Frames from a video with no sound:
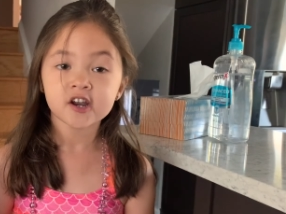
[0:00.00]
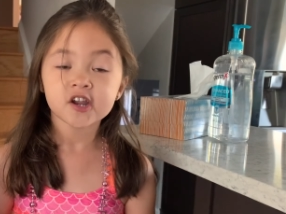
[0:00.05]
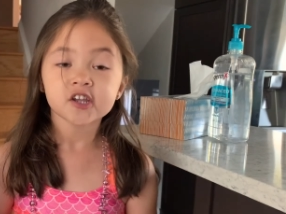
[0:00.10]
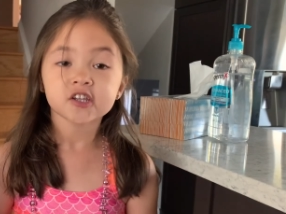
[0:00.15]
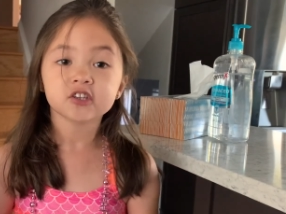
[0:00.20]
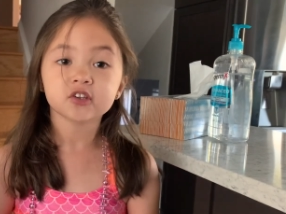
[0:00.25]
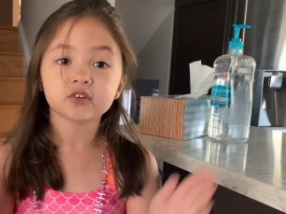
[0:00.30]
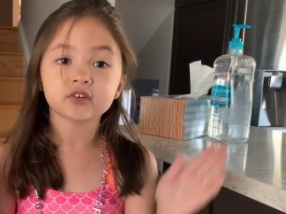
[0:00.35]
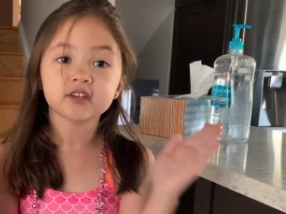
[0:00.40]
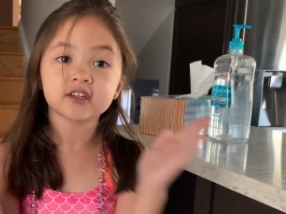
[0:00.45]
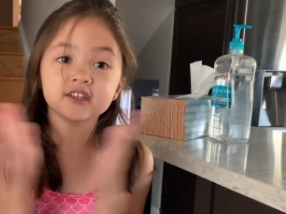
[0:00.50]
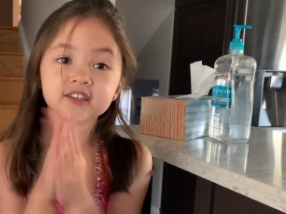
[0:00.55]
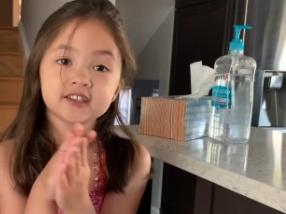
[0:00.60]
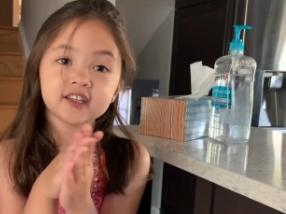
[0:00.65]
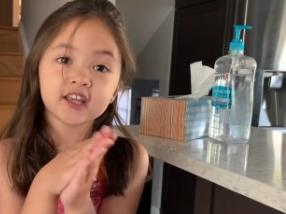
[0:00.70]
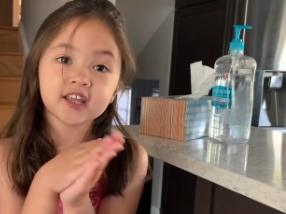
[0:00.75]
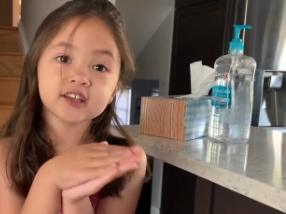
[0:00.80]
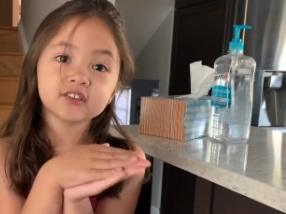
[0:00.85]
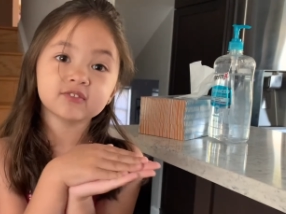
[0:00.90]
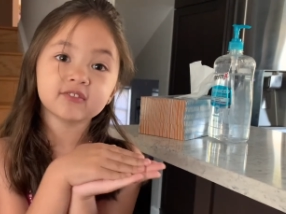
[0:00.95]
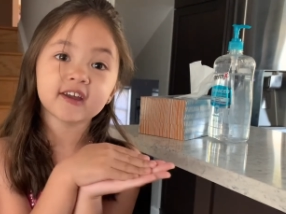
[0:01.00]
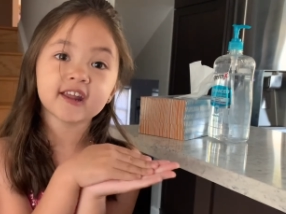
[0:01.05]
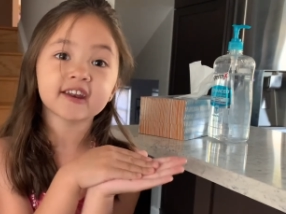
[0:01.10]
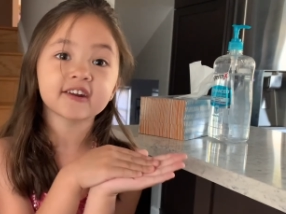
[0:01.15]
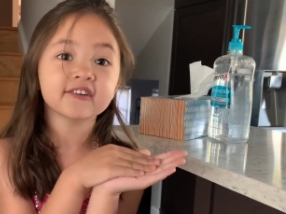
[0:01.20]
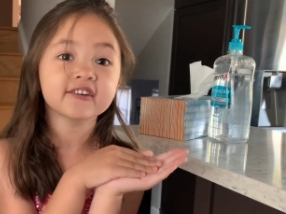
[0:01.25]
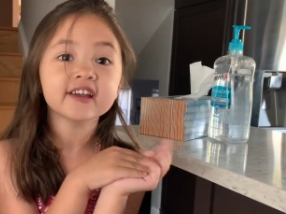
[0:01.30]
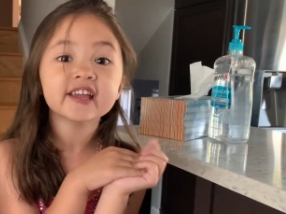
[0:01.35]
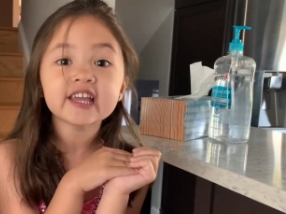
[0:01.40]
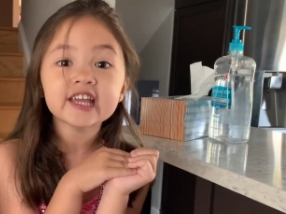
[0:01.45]
So today's
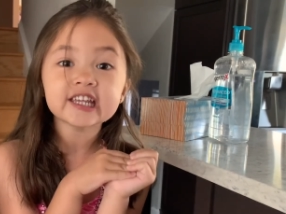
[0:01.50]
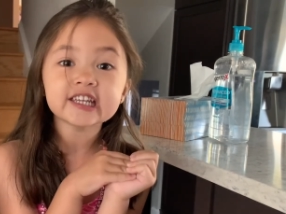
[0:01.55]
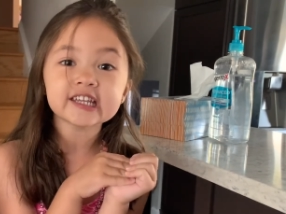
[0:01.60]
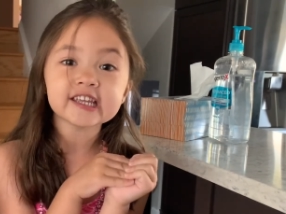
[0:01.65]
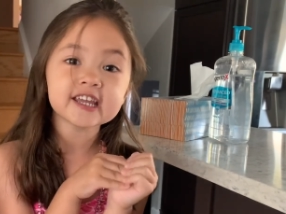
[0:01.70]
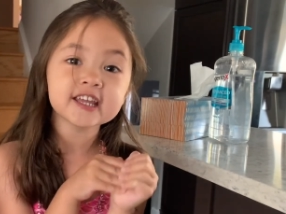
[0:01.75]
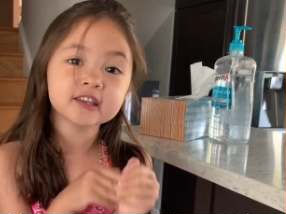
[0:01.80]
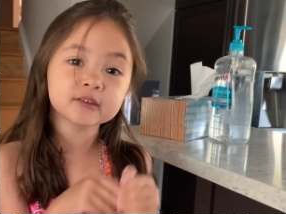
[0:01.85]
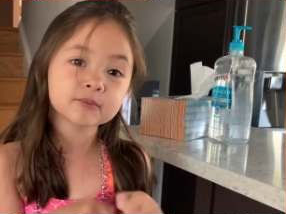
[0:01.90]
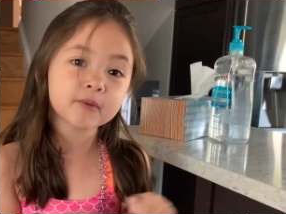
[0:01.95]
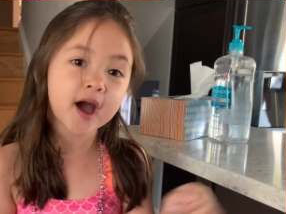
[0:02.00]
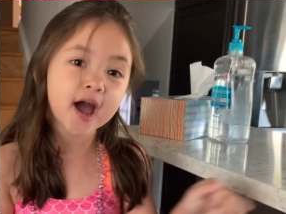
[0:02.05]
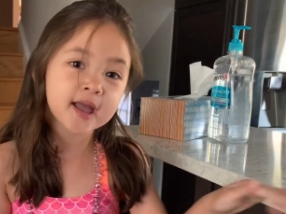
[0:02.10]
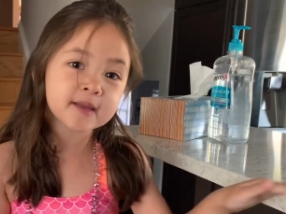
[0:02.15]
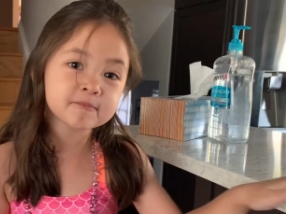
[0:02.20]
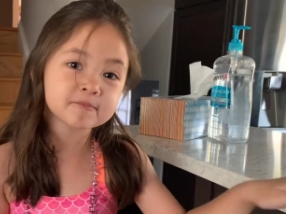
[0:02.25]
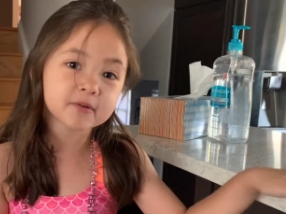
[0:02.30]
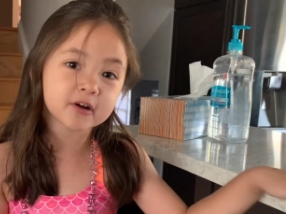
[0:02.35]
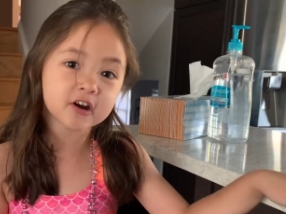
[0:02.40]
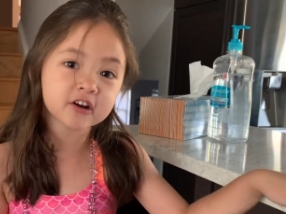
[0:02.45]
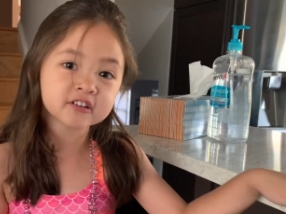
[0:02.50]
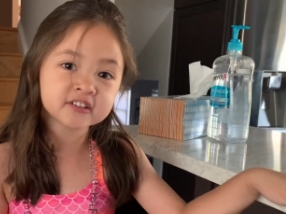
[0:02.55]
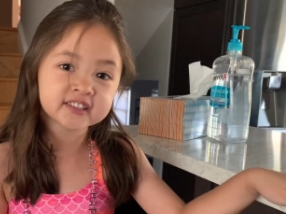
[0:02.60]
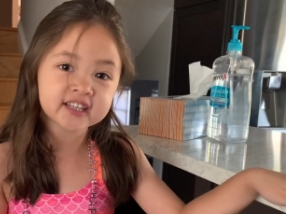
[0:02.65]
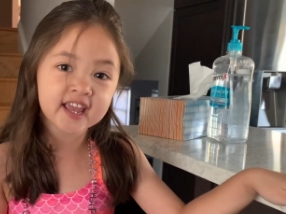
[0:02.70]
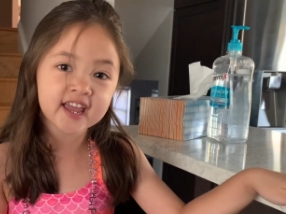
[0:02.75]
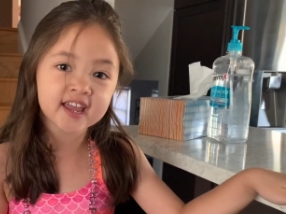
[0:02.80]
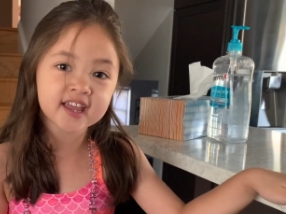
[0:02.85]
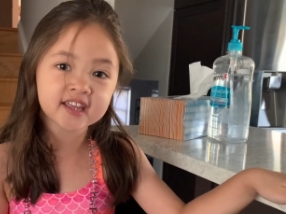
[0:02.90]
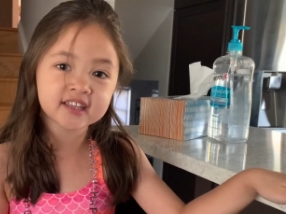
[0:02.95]
video, it is my
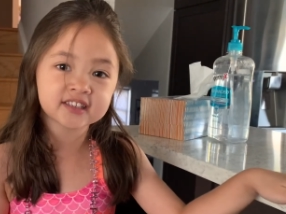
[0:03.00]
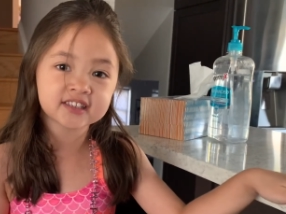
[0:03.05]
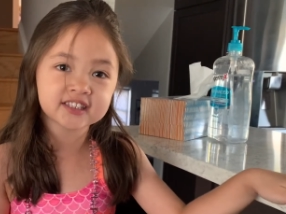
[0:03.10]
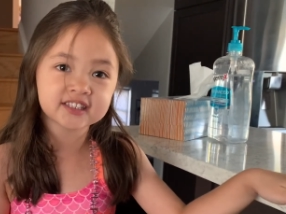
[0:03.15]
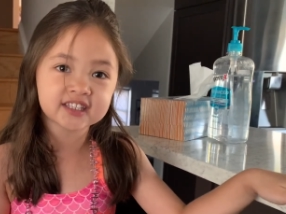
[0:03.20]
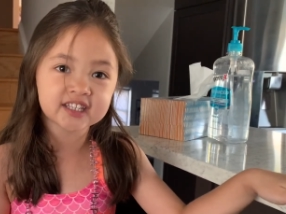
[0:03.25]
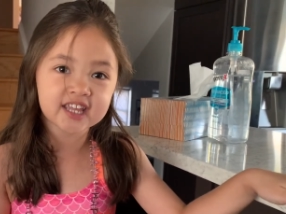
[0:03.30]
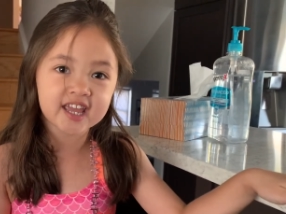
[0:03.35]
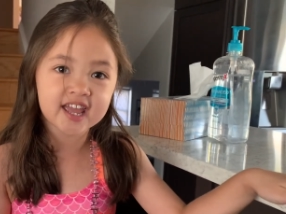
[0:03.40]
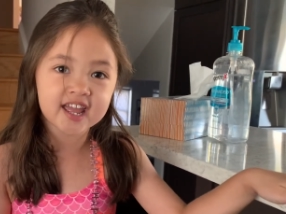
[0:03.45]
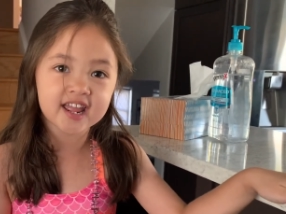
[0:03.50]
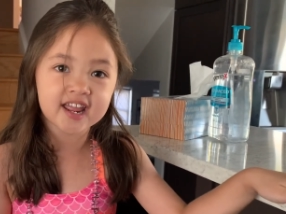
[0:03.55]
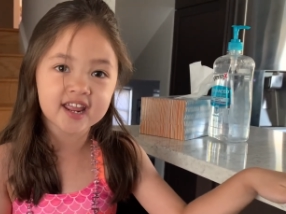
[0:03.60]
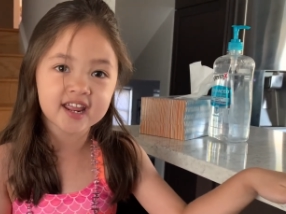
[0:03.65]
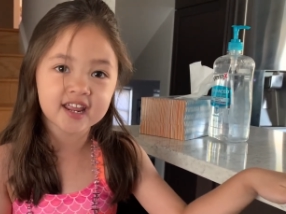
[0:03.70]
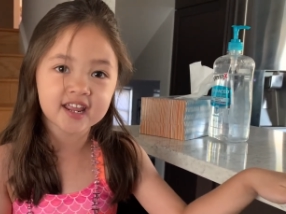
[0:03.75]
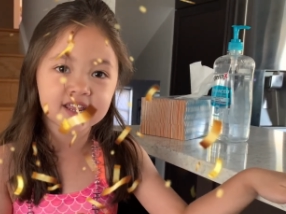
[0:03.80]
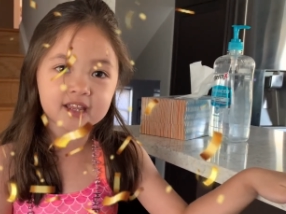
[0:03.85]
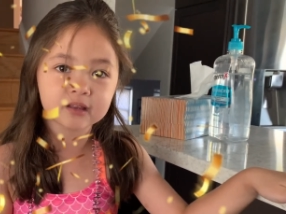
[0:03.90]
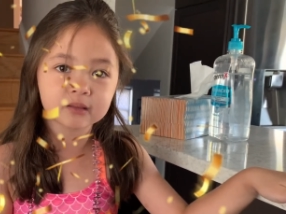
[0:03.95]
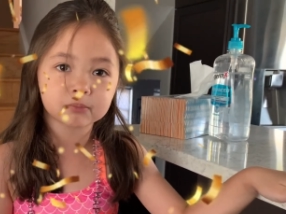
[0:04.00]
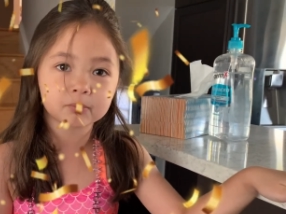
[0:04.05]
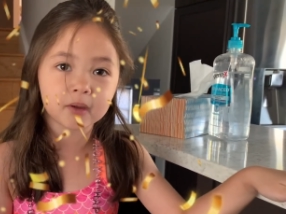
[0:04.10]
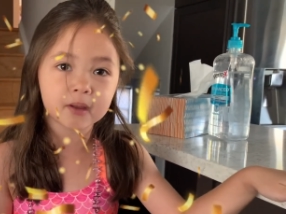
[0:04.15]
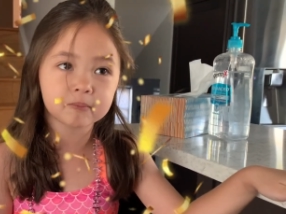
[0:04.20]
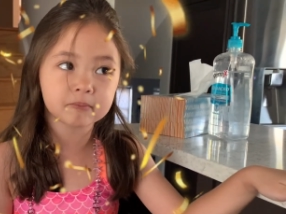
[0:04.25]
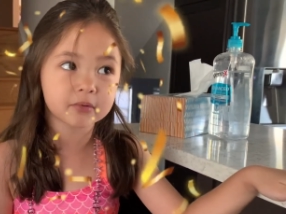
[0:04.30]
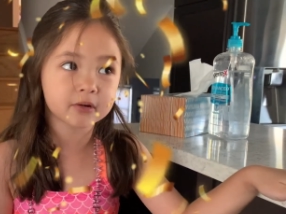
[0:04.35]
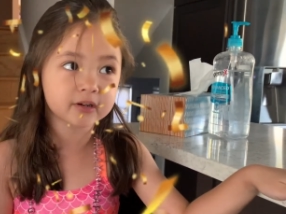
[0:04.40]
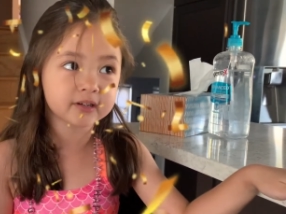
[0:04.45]
birthday. Today is my
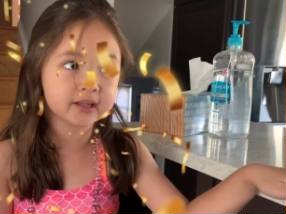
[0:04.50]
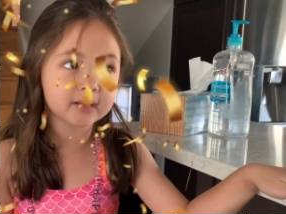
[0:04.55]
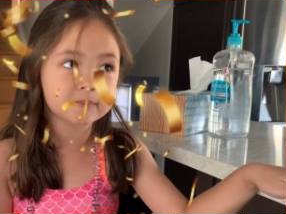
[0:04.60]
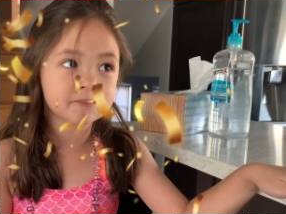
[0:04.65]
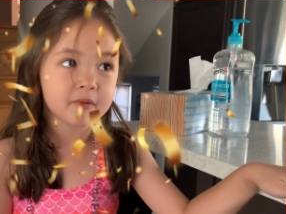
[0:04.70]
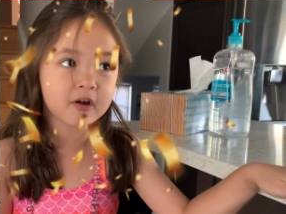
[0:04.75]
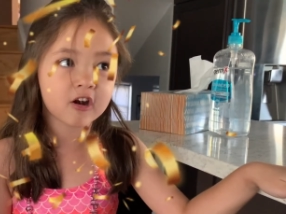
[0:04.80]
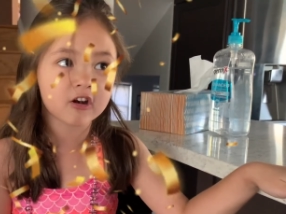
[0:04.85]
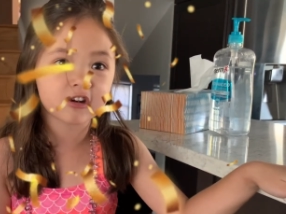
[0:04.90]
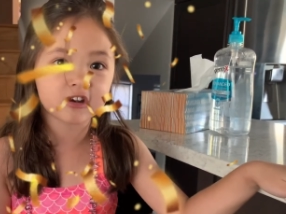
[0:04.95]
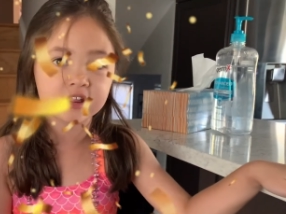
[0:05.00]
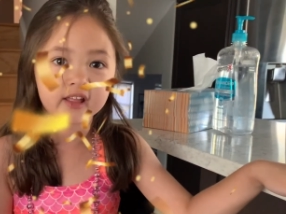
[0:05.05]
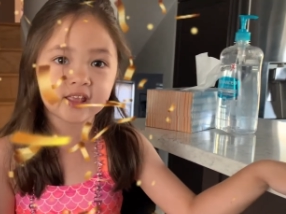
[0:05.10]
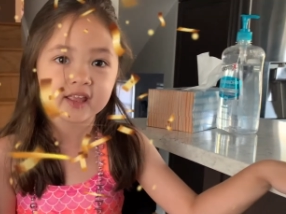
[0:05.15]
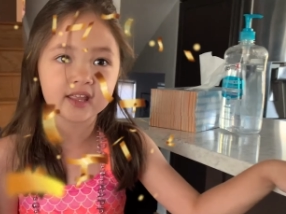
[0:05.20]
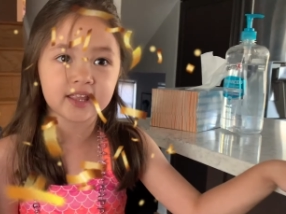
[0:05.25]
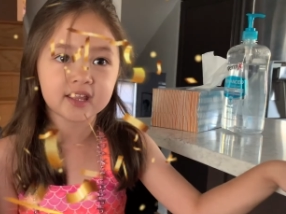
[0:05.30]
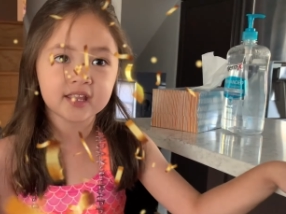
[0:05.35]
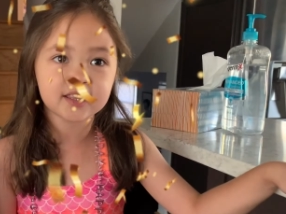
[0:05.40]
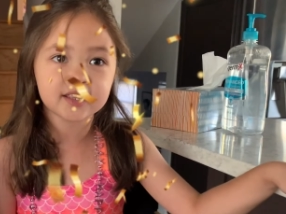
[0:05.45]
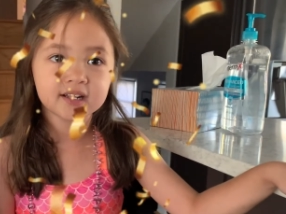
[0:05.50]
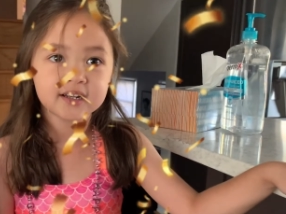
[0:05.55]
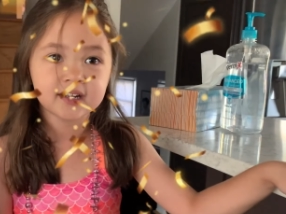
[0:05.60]
birthday party.